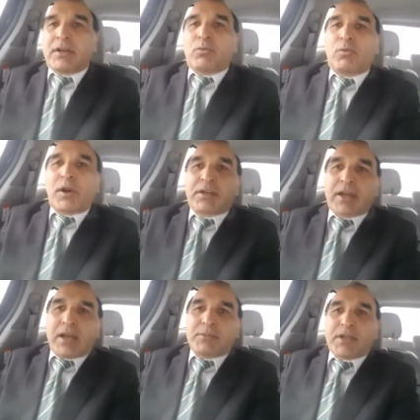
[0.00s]
World
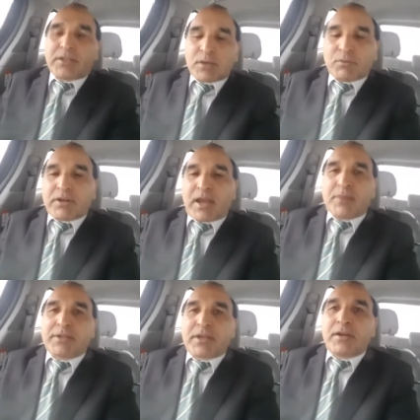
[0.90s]
Times, Jangir World
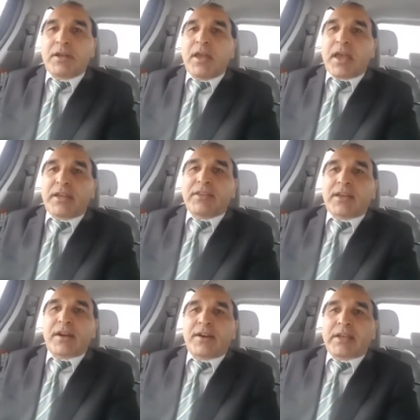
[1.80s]
Times and
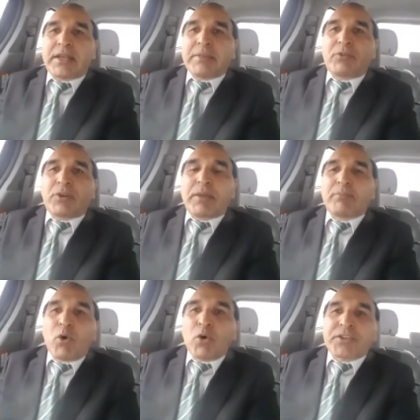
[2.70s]
there are
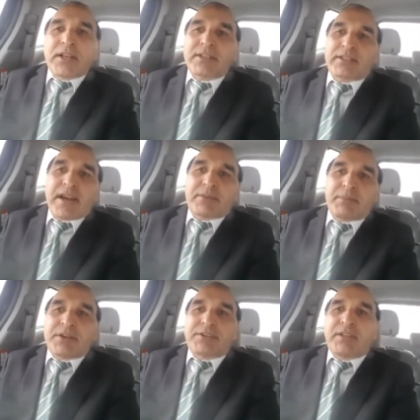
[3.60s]
emotional
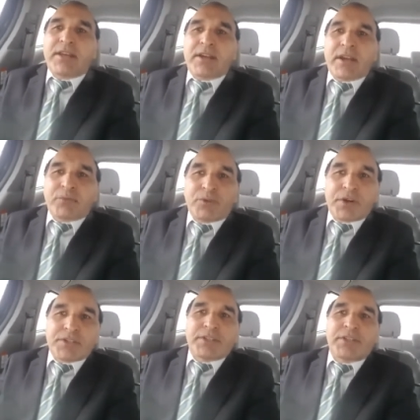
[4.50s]
statements, and there are
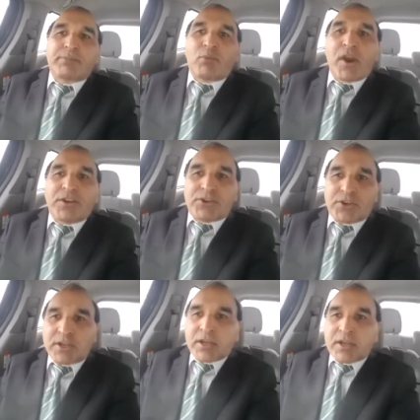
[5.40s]
verses and
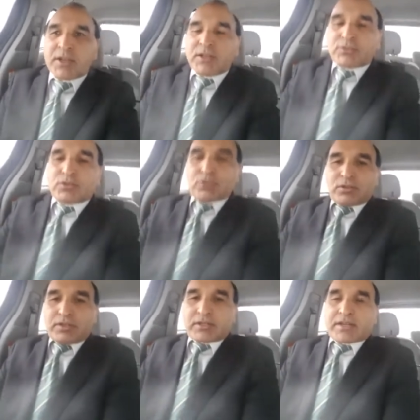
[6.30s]
poetry.
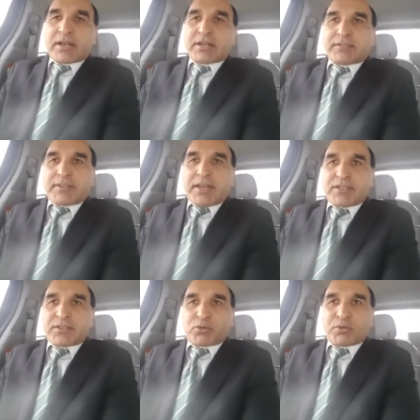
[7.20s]
So current affairs
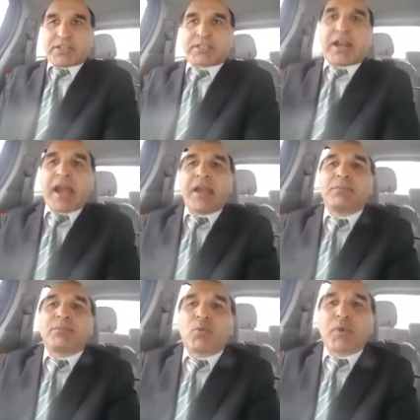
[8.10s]
is to describe
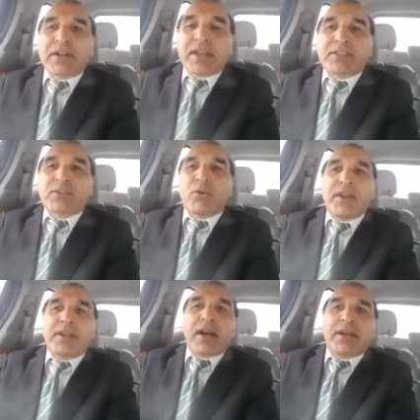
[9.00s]
what is
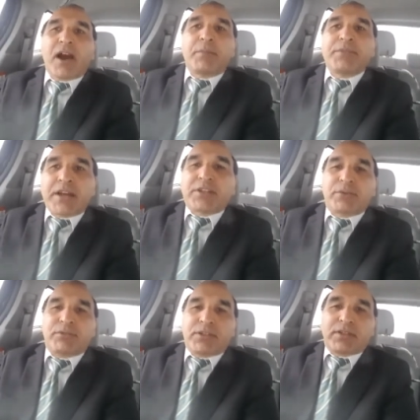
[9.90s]
going on
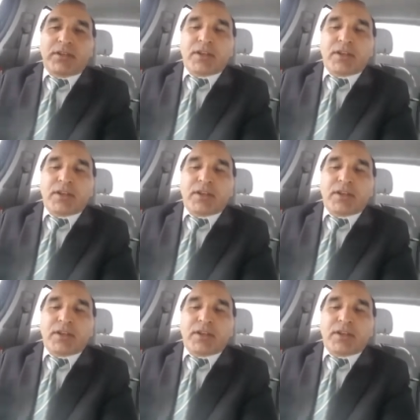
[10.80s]
objectively.